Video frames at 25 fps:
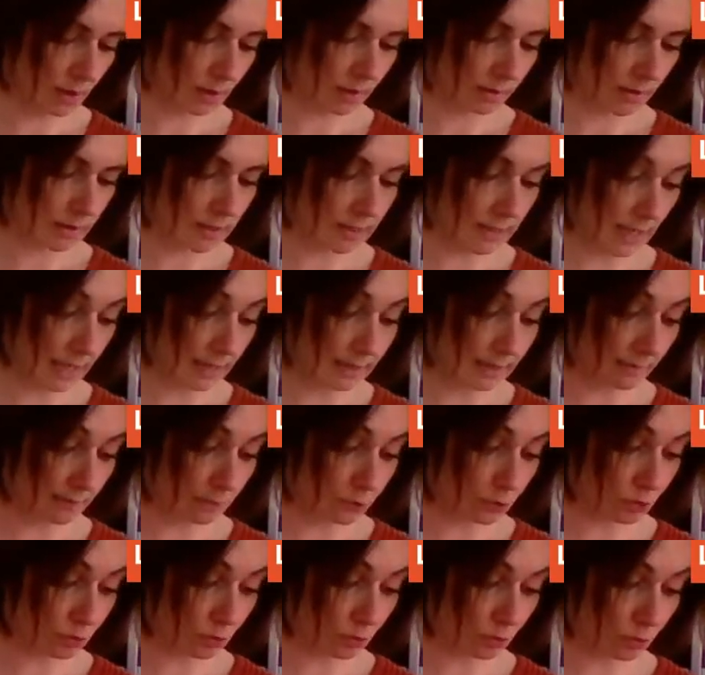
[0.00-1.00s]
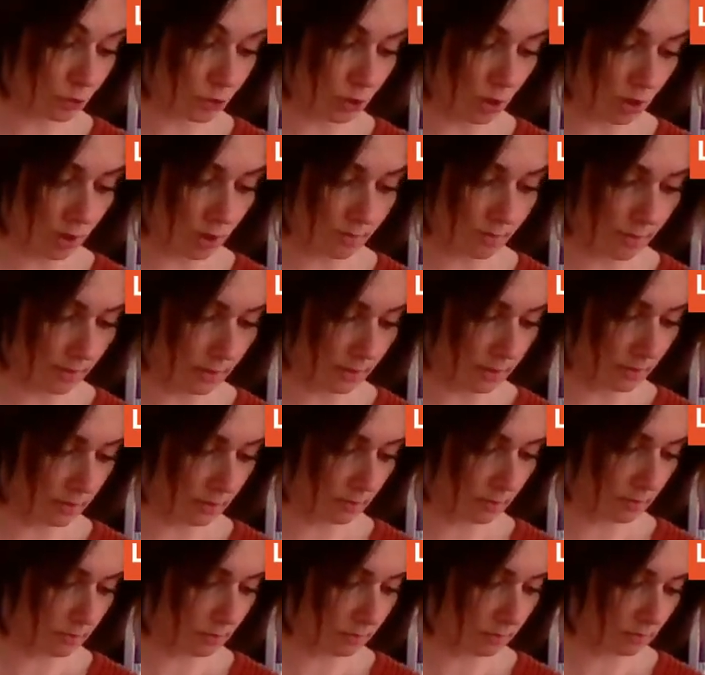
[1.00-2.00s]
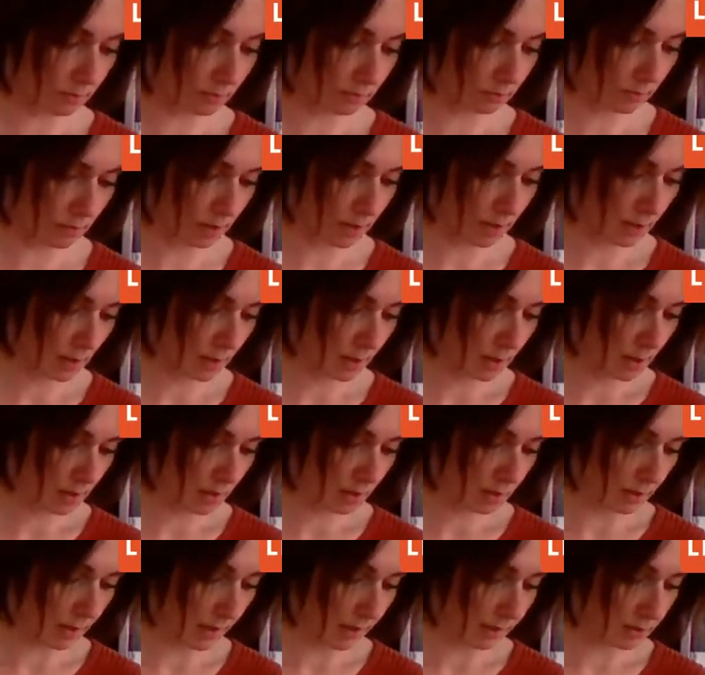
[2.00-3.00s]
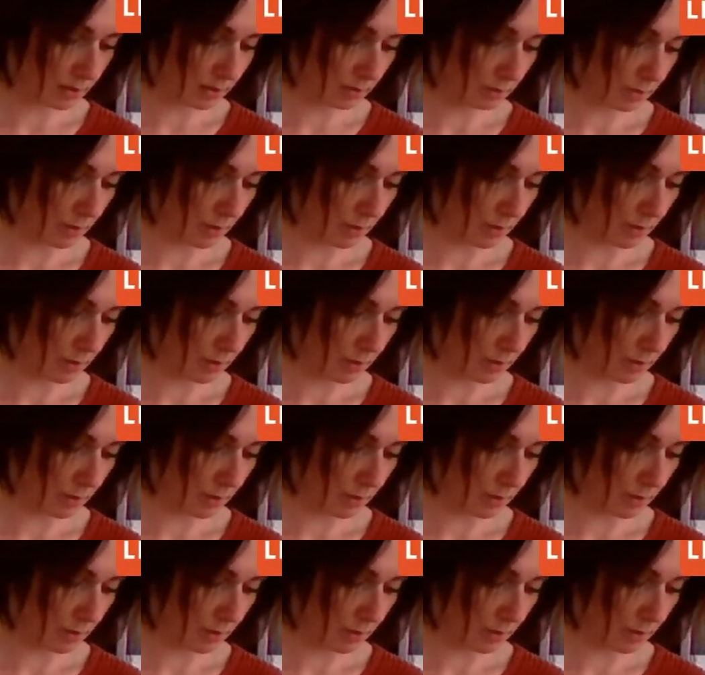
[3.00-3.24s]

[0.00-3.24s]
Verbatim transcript: these knives are so sharp that last